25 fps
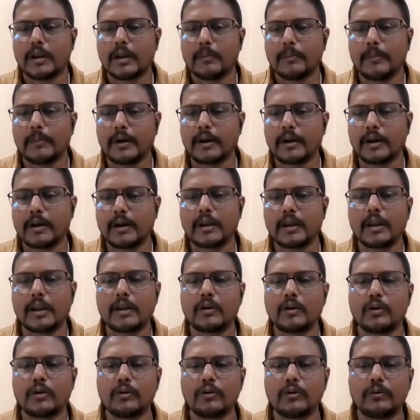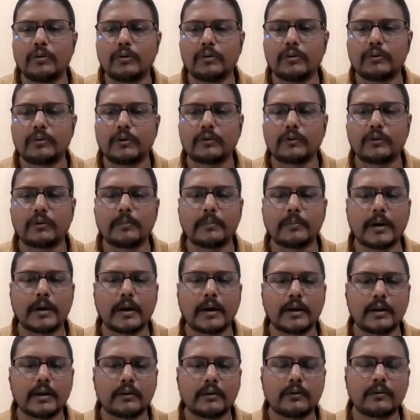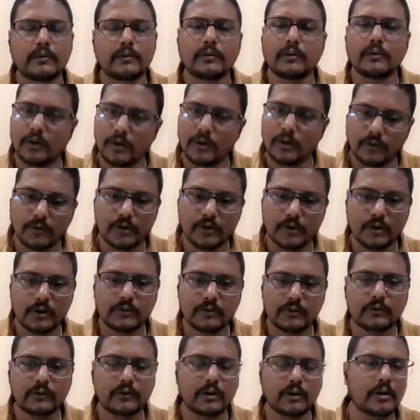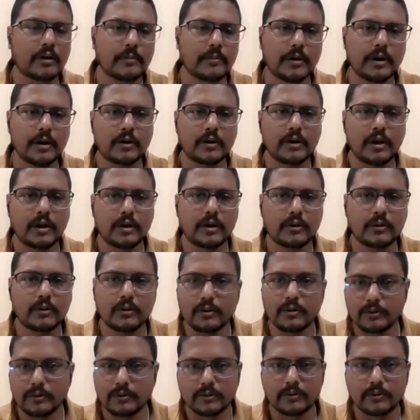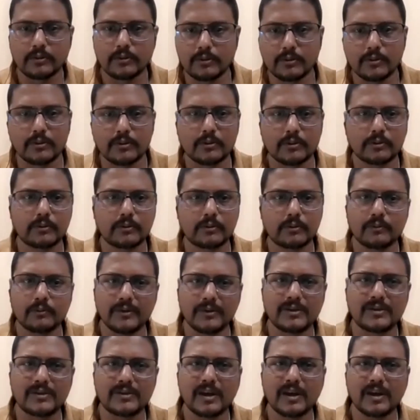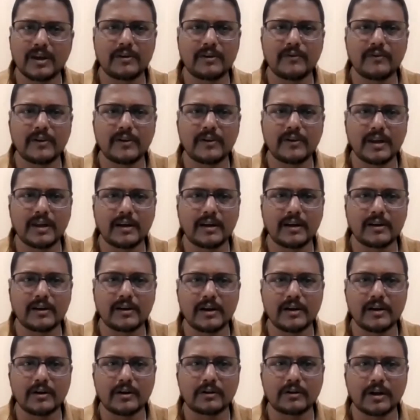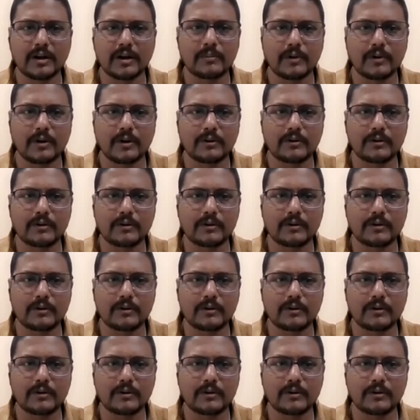maintaining ecosystem balance, overall sustainability and growth, which everyone can read out. I'm not